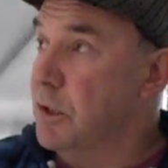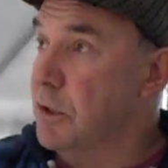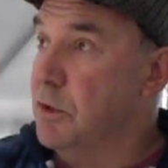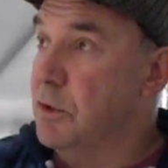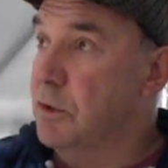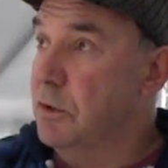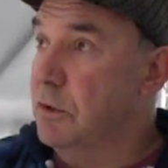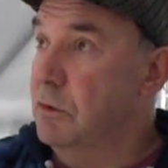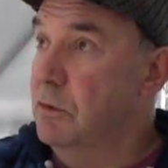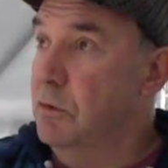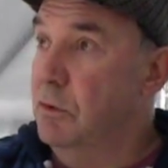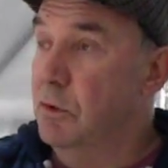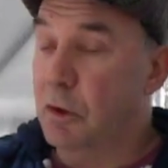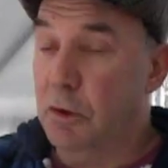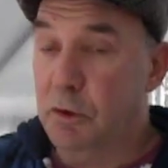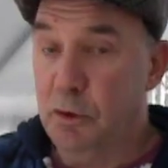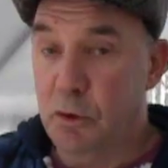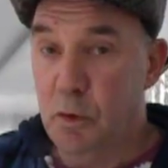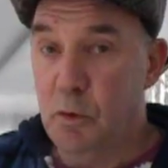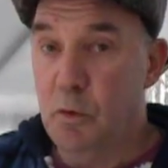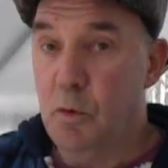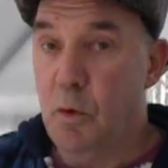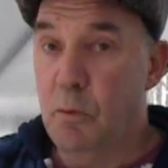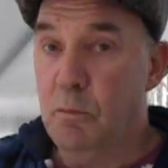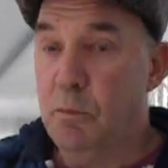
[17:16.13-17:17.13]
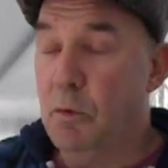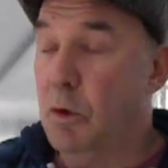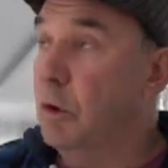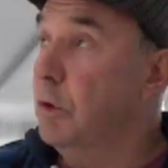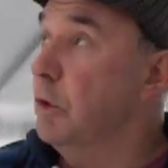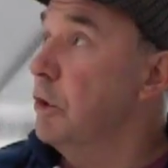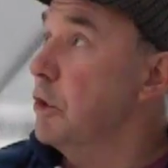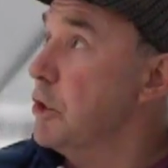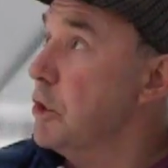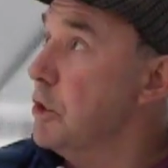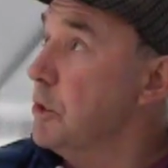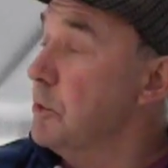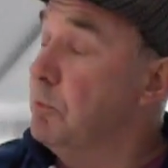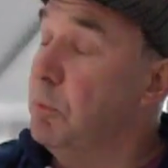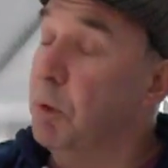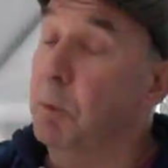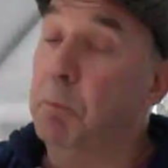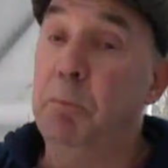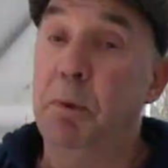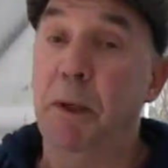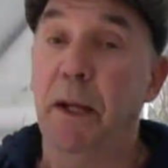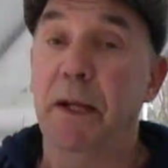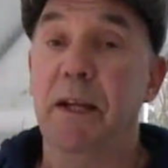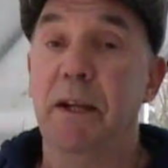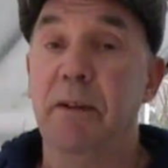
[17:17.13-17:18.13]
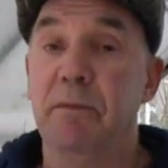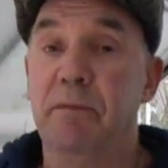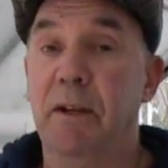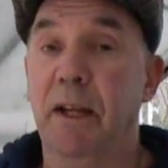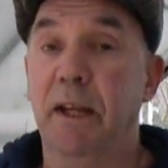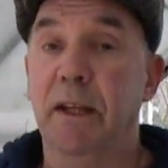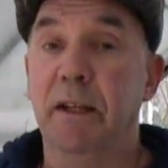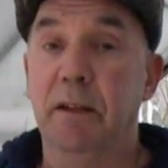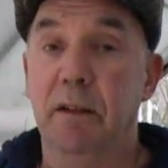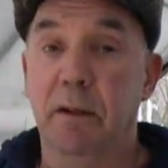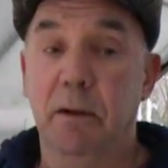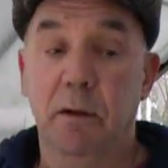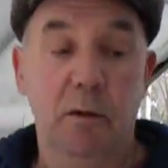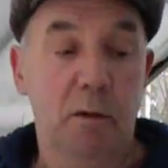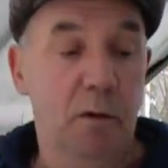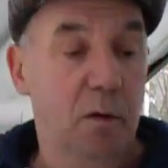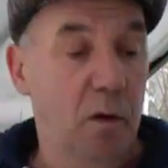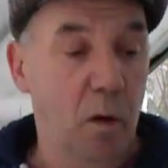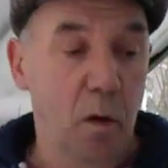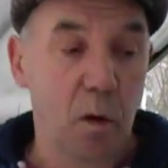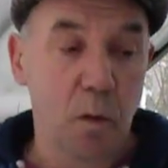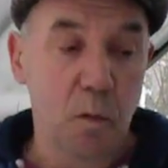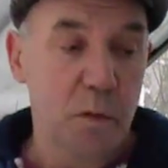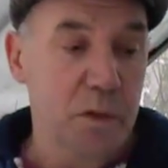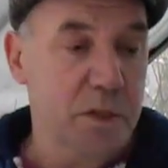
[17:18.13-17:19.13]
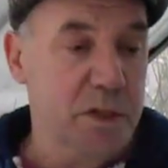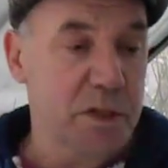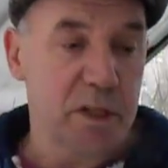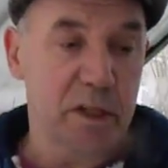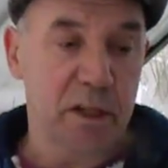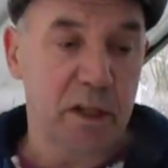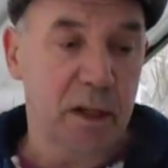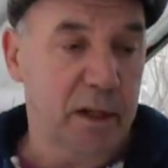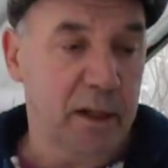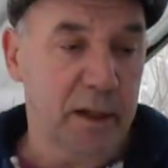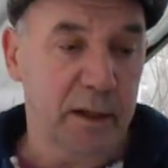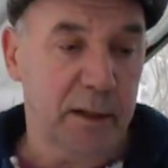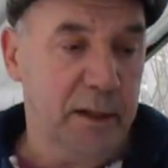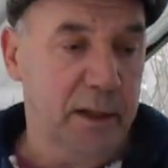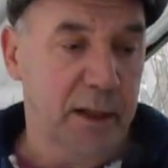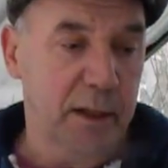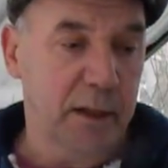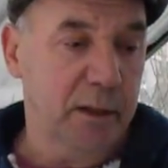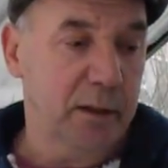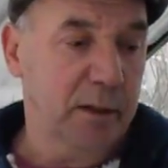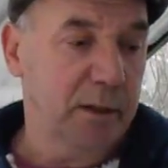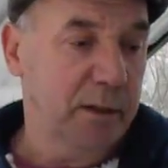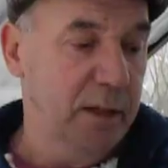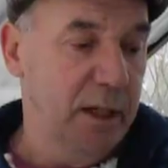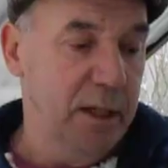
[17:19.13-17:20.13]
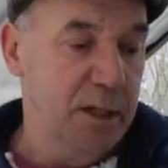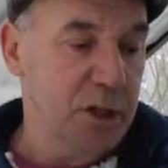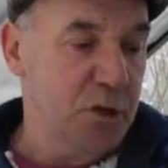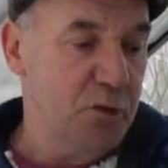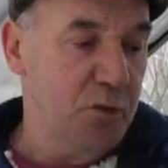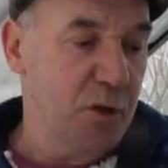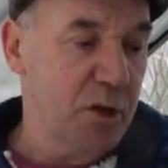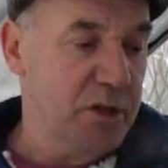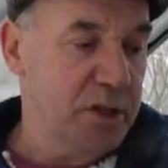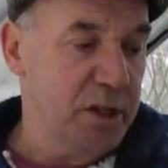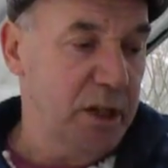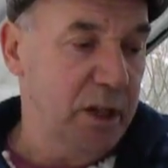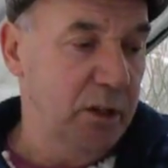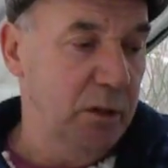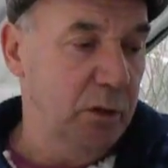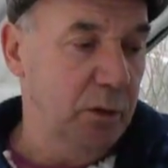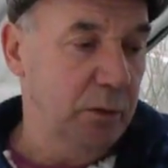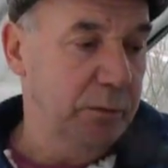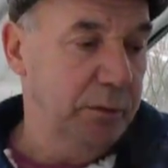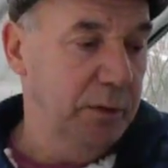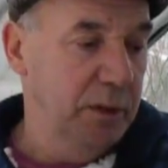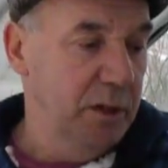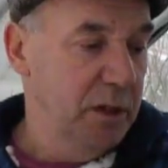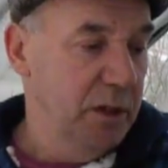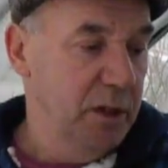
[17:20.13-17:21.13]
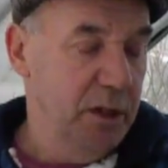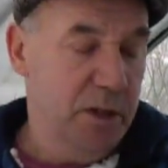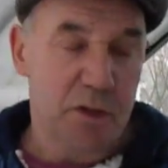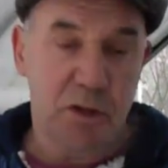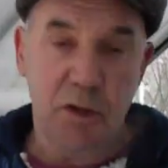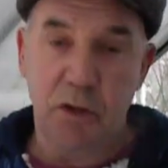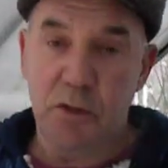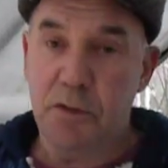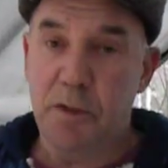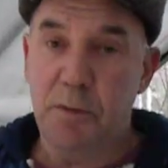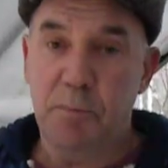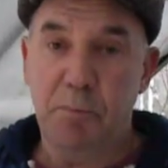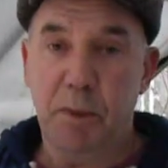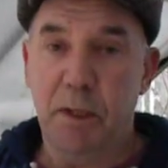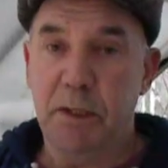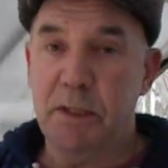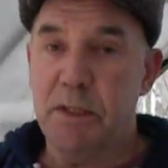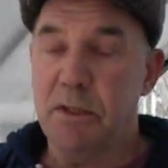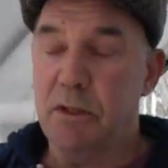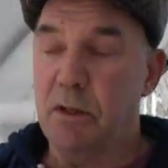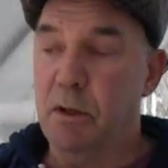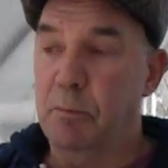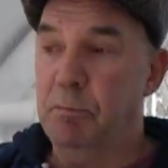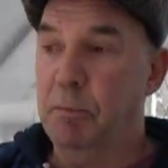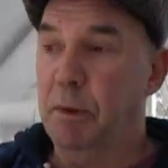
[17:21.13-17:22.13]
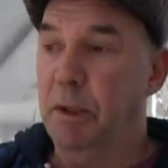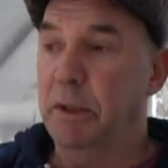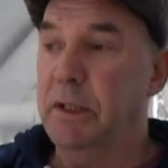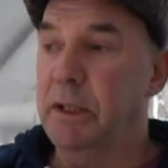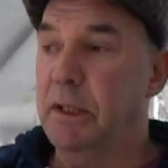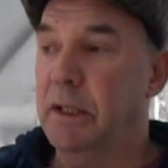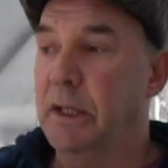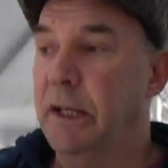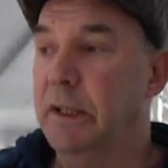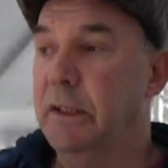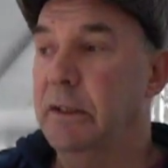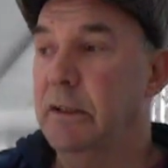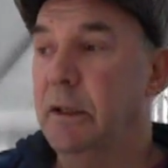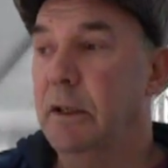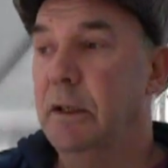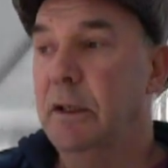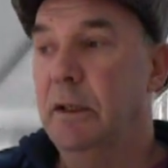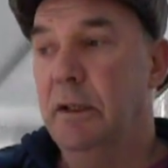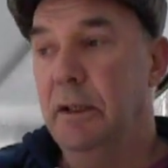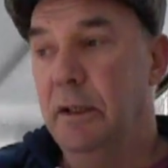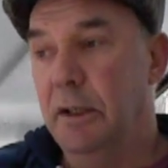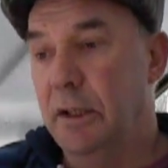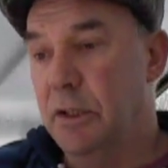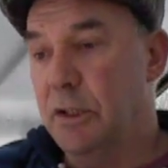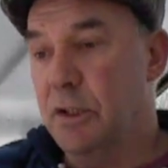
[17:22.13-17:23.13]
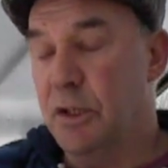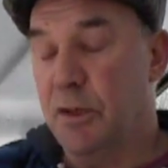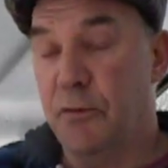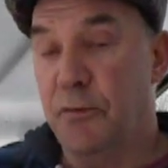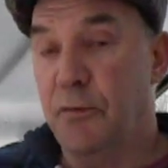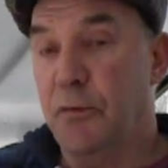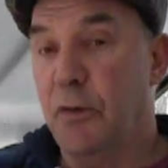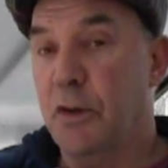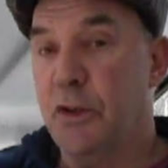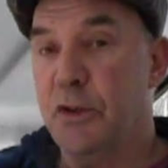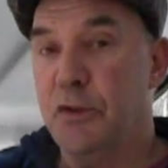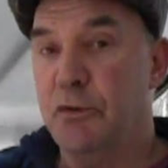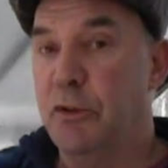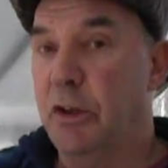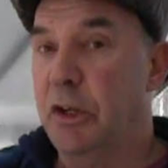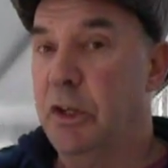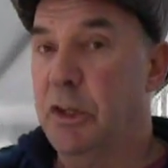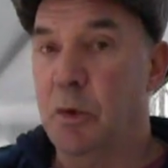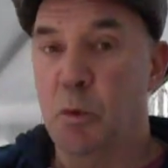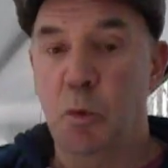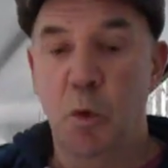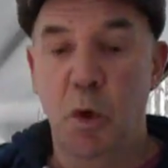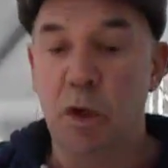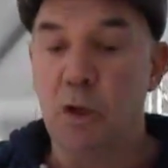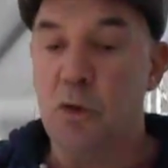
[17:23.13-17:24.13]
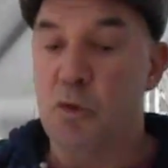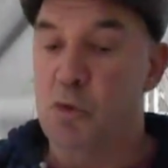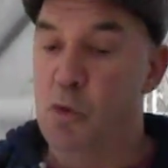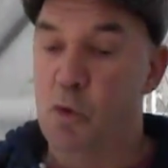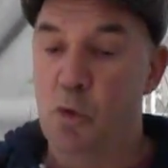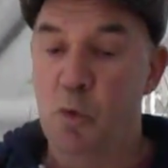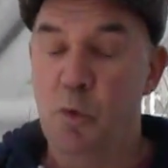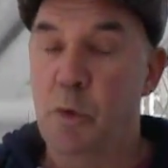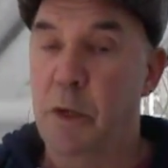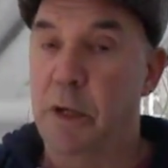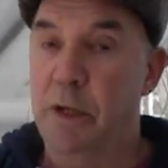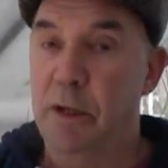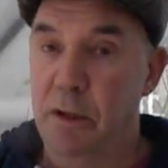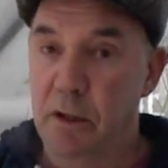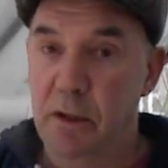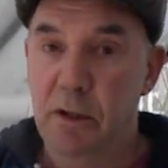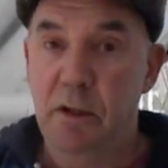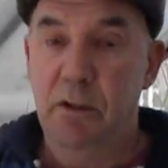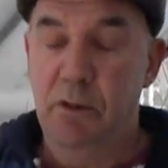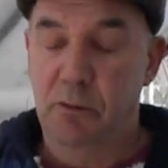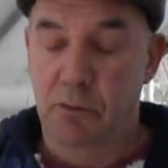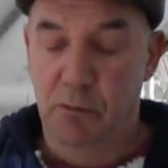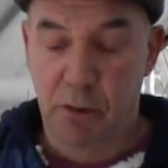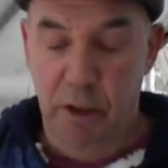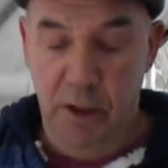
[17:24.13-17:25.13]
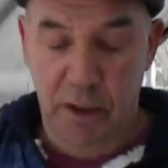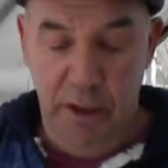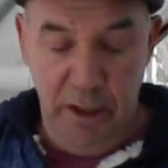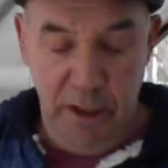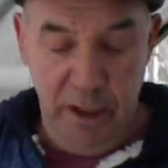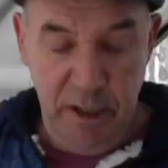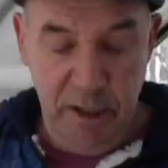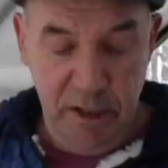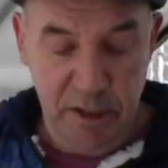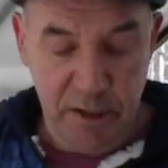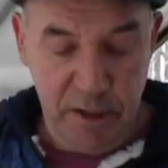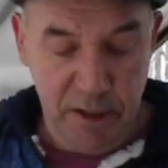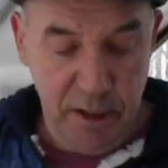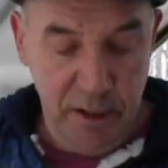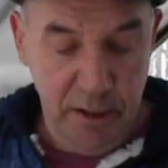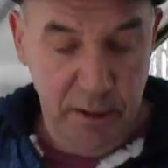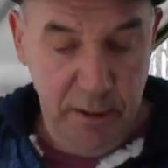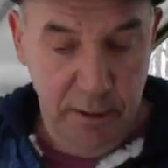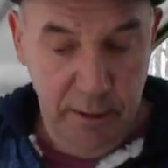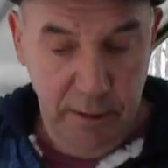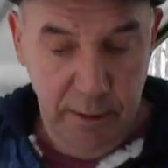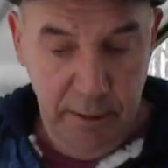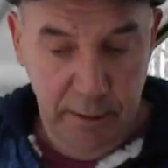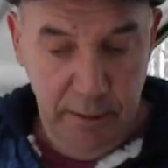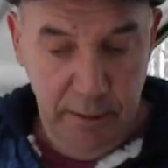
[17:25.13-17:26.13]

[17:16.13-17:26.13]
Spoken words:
Just not too warm conditions, but plenty of light. I always say that. I cannot stress that enough. As long as the plants have got plenty of light and just frost-free, they will grow away really easy.